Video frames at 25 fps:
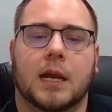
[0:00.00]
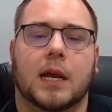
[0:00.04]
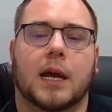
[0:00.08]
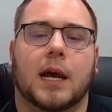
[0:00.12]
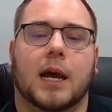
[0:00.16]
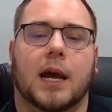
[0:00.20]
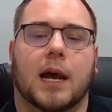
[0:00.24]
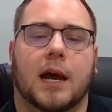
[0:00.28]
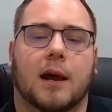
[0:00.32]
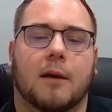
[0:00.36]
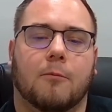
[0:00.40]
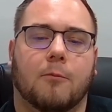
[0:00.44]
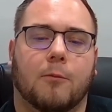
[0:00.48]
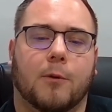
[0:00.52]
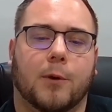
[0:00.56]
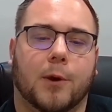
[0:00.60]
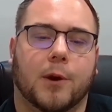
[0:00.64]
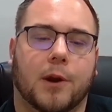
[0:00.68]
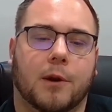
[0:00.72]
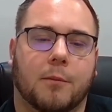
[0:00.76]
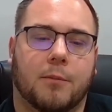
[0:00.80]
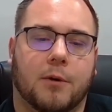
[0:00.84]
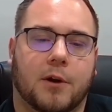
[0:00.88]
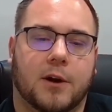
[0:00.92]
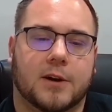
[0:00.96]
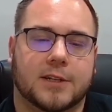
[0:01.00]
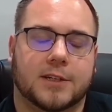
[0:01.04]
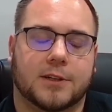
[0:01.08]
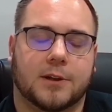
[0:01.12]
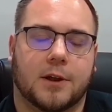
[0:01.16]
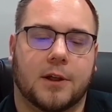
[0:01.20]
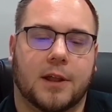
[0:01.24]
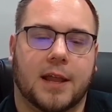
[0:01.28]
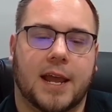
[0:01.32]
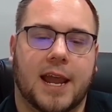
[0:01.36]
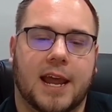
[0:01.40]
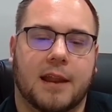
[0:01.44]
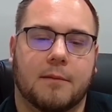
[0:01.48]
We're going to pause
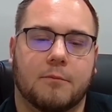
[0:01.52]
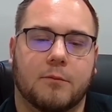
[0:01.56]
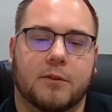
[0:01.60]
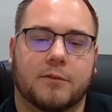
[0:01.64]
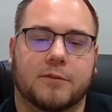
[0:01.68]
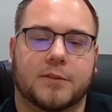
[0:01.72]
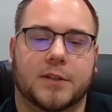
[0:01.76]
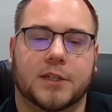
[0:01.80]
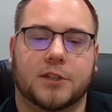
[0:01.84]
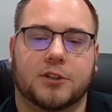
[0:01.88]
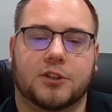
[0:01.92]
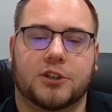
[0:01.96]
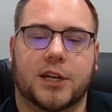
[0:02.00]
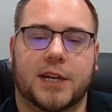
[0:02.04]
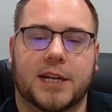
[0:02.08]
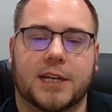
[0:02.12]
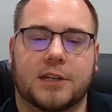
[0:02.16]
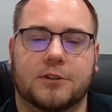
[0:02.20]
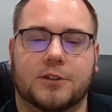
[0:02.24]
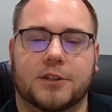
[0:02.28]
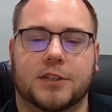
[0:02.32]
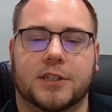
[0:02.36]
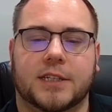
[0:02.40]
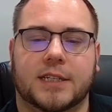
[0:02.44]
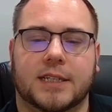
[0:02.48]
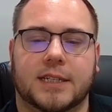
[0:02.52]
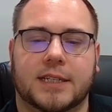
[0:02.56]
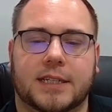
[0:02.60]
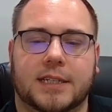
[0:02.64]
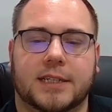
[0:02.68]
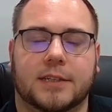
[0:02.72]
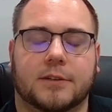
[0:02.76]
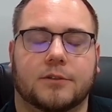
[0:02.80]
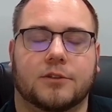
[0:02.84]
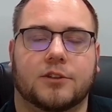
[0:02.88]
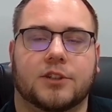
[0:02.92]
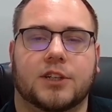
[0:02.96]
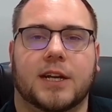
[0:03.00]
all add moves and changes
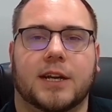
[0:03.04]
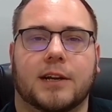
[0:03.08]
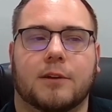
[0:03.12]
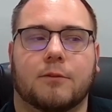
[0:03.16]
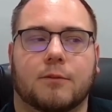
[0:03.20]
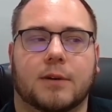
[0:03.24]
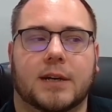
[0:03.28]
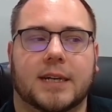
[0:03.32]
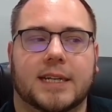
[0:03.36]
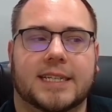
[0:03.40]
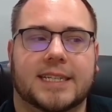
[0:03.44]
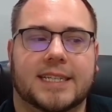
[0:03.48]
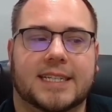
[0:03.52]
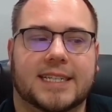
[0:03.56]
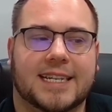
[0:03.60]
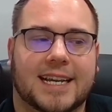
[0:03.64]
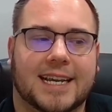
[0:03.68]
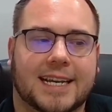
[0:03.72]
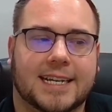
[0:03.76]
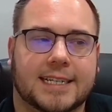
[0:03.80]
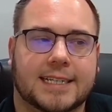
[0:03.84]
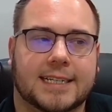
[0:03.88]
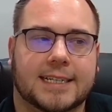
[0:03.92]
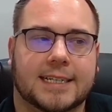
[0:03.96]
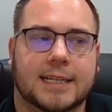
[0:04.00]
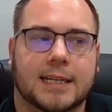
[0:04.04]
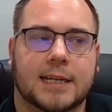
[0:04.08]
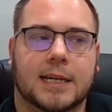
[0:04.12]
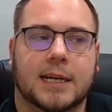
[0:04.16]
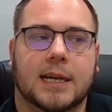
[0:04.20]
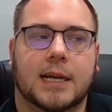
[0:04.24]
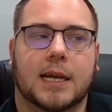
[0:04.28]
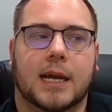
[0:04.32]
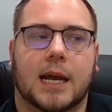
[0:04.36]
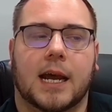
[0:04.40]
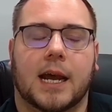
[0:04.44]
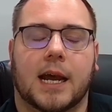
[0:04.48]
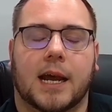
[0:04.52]
until January 6th,
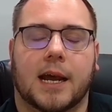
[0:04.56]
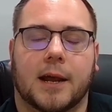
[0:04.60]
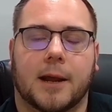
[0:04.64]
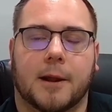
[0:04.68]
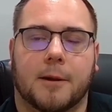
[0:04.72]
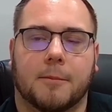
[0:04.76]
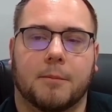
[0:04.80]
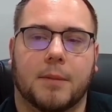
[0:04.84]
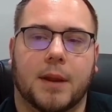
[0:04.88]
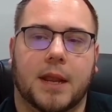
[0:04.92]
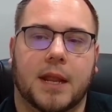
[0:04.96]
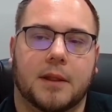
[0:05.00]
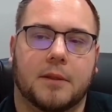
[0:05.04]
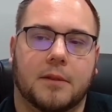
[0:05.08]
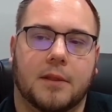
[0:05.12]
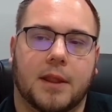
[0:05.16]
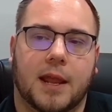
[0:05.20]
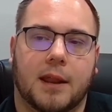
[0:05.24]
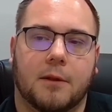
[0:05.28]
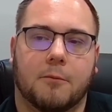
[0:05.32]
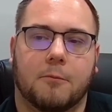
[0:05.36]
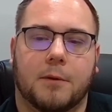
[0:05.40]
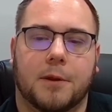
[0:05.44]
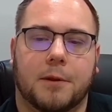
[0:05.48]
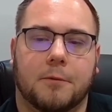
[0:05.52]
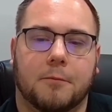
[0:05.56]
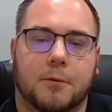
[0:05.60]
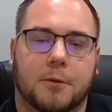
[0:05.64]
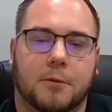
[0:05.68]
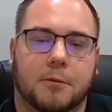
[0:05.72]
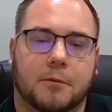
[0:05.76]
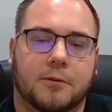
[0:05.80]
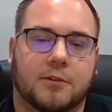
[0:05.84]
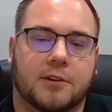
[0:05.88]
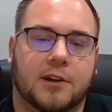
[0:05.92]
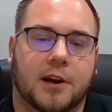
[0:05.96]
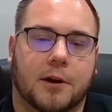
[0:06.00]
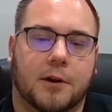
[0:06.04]
and then we will
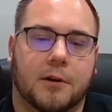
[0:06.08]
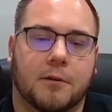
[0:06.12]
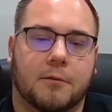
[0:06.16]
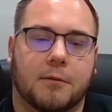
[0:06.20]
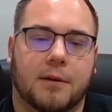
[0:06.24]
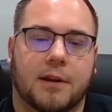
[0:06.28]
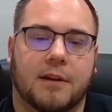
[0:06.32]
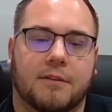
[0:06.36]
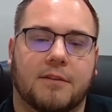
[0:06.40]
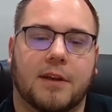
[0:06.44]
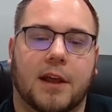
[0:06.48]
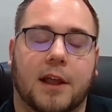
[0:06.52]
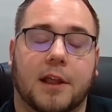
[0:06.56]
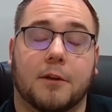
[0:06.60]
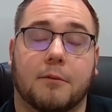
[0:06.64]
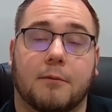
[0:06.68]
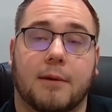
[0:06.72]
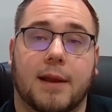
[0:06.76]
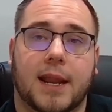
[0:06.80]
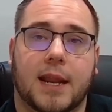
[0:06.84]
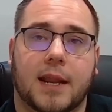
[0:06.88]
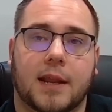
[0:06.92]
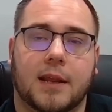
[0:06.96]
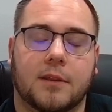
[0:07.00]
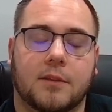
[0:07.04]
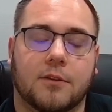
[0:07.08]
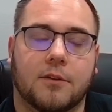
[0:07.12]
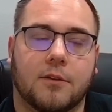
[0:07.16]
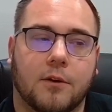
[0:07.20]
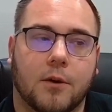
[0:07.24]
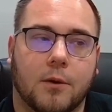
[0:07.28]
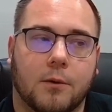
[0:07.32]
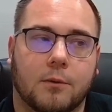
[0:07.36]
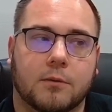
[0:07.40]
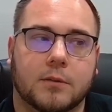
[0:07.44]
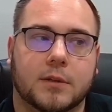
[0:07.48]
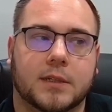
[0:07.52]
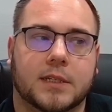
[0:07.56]
start reevaluating
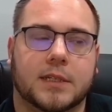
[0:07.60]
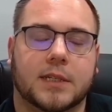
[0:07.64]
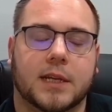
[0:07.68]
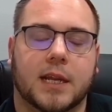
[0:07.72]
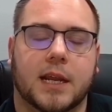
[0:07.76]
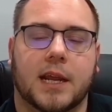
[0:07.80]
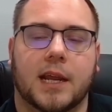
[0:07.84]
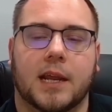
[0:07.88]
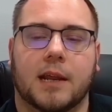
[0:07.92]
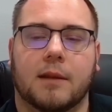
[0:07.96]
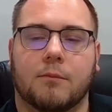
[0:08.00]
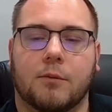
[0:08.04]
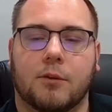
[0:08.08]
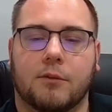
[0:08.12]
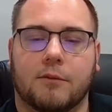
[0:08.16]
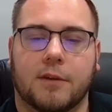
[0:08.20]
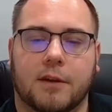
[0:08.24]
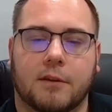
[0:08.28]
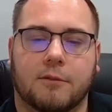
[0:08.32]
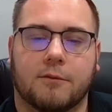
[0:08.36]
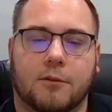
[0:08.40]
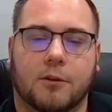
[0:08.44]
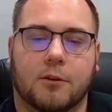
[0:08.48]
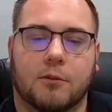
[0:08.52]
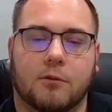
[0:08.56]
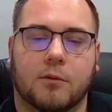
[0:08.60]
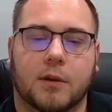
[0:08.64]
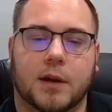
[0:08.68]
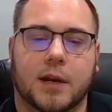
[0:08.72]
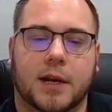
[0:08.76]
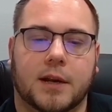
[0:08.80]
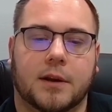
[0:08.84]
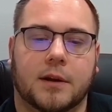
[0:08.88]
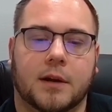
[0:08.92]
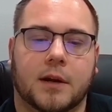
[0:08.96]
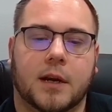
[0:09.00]
those and moving forward here.